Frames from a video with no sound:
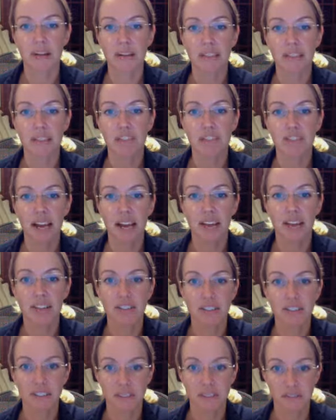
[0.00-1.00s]
these
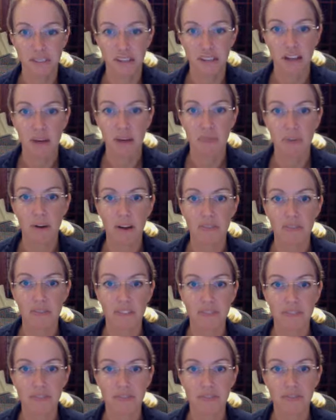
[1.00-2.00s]
challenges of the nonprofit
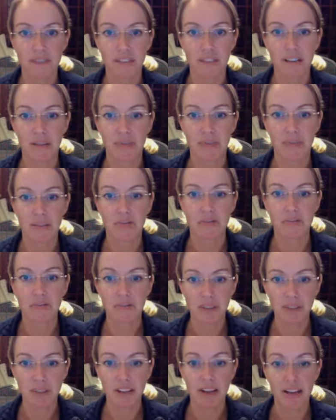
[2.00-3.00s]
for
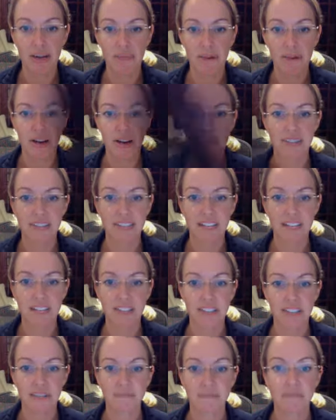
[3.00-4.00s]
the nonprofit
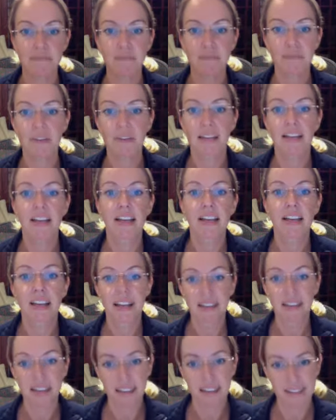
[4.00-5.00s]
sector.
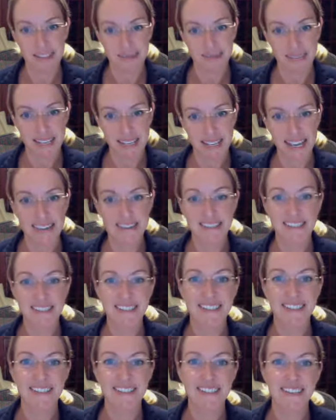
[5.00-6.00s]
There's my cat who
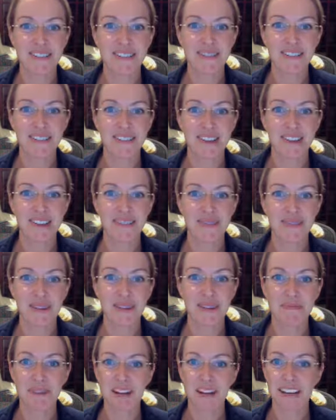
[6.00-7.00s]
just decided to walk
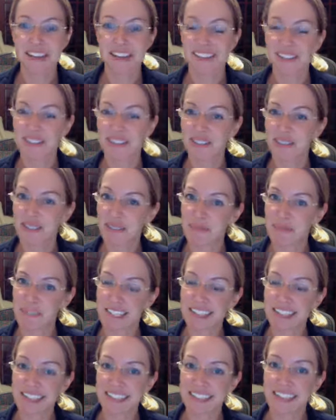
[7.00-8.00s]
by. I told you at the
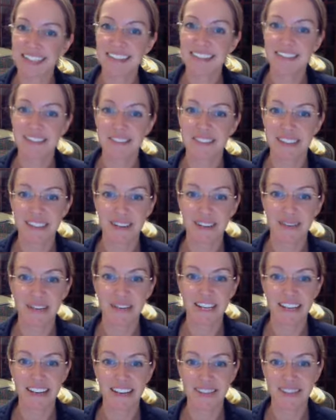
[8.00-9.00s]
beginning, you know, we
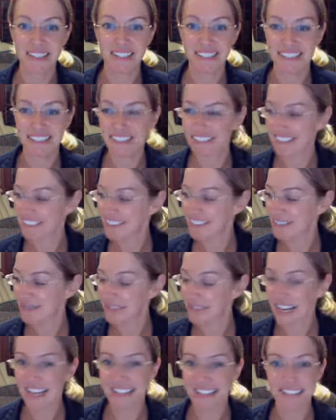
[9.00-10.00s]
have some
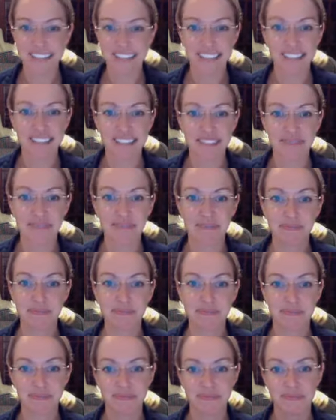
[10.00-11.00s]
cats here, and
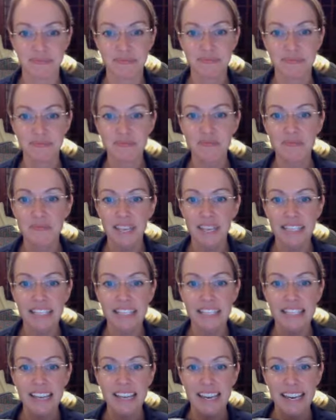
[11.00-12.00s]
he's
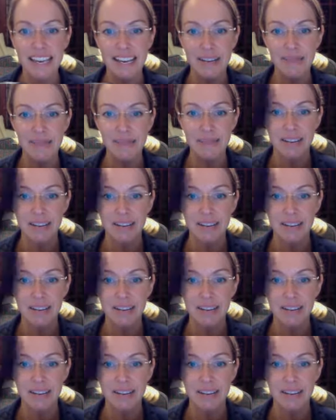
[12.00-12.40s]
a ham,